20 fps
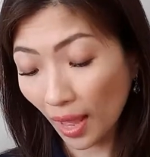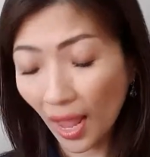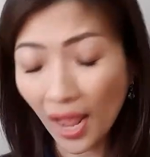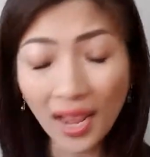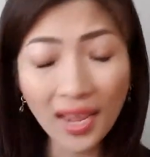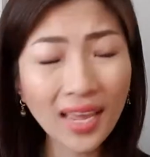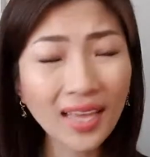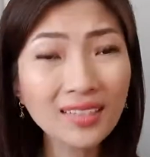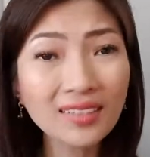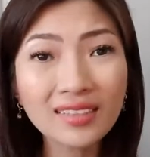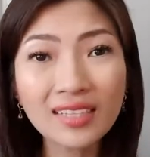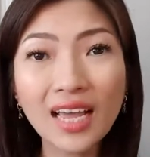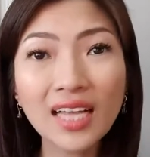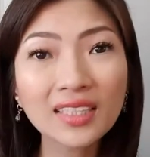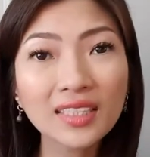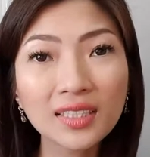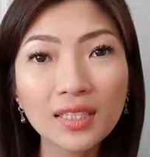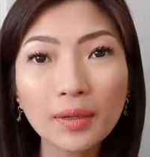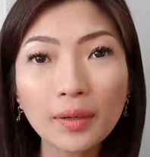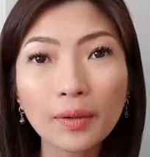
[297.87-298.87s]
I guess
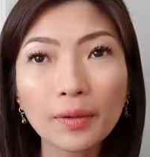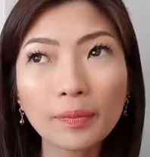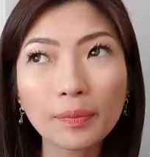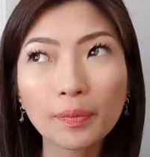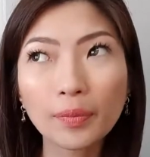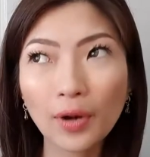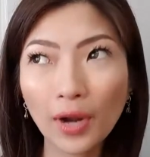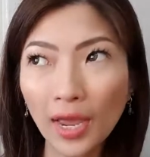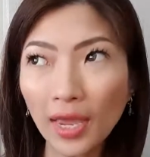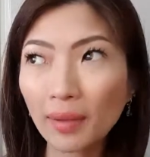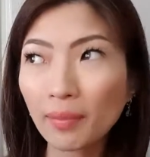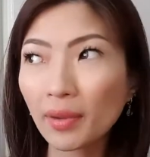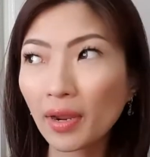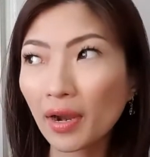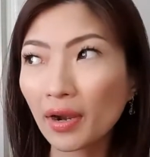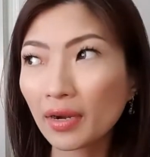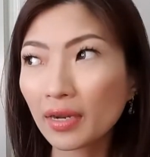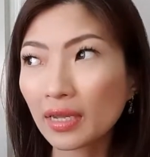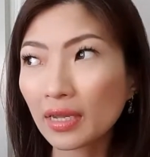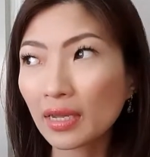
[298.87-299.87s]
that's the
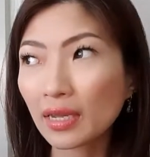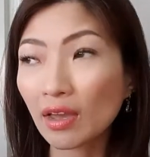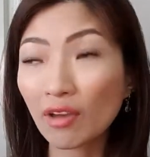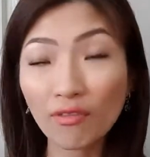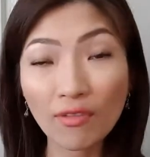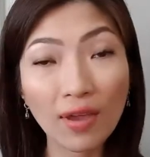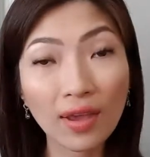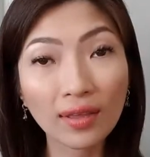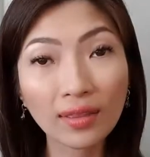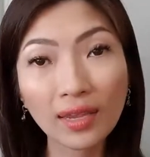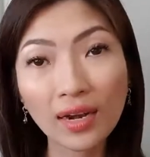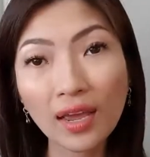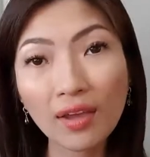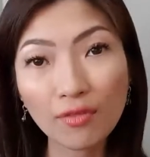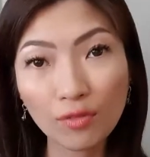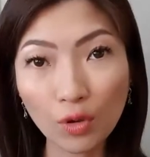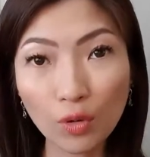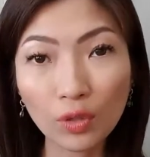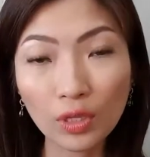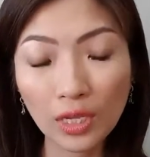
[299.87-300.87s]
primary effect that I've
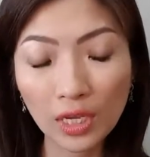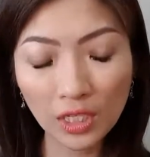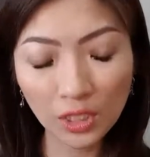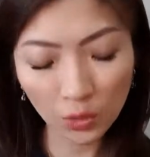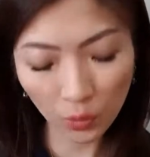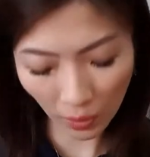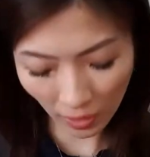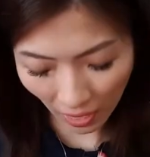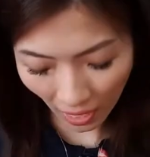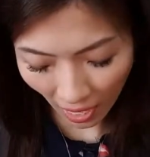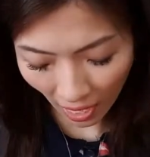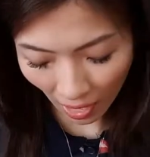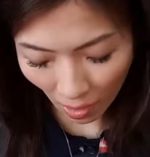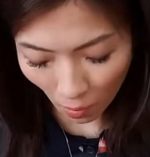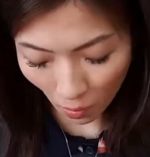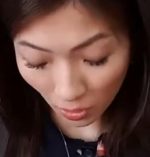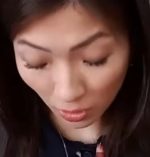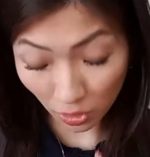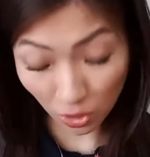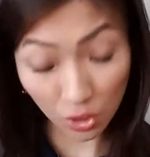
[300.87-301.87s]
noticed when I
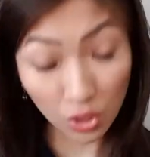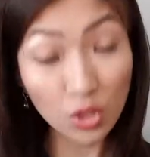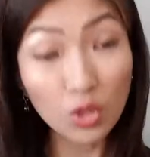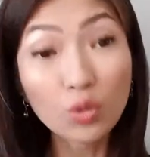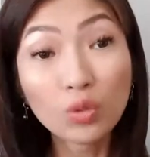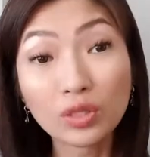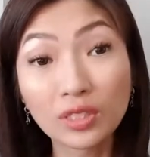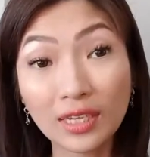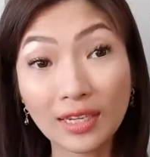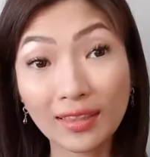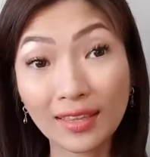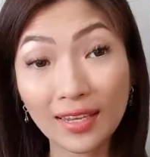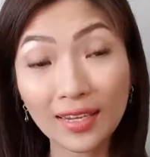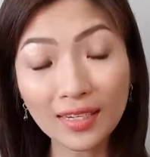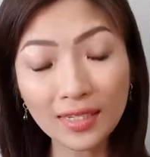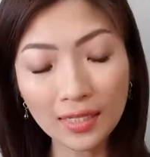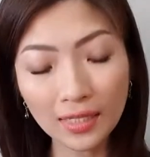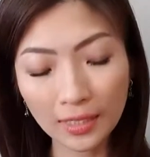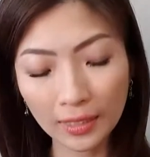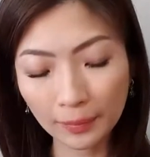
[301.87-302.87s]
was using
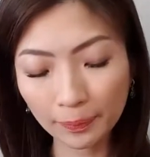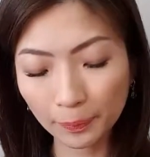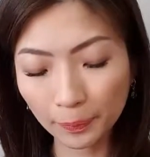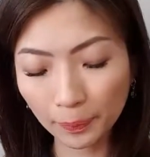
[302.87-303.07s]
this.